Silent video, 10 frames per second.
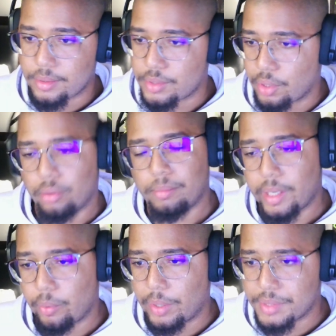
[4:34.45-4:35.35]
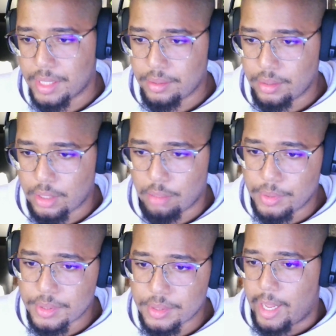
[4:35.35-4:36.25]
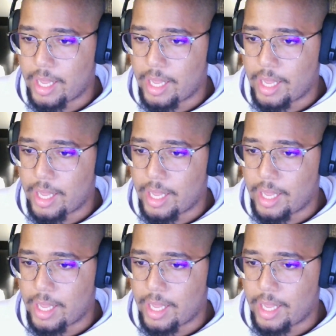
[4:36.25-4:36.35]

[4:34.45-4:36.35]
so at around 10 almost.